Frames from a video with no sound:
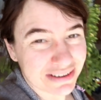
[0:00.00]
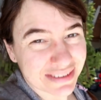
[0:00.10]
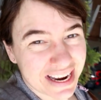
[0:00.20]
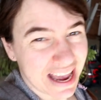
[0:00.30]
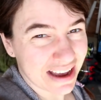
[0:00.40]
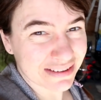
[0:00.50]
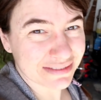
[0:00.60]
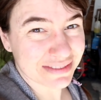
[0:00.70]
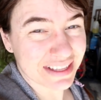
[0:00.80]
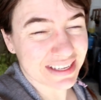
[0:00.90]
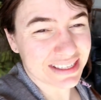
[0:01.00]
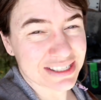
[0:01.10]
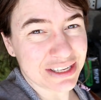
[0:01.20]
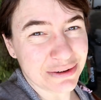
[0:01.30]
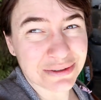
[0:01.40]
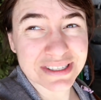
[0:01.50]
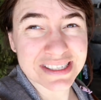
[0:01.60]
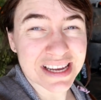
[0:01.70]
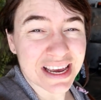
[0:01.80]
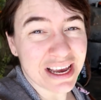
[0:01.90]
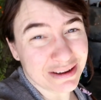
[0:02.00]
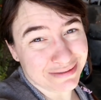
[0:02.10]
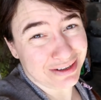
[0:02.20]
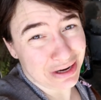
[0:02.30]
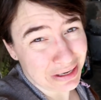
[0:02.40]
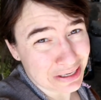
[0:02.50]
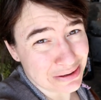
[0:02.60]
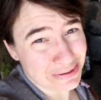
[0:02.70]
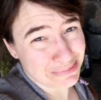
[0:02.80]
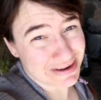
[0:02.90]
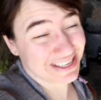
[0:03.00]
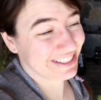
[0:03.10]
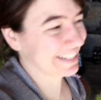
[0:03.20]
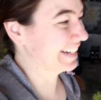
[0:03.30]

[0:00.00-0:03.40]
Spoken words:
even have the excuse of not knowing better.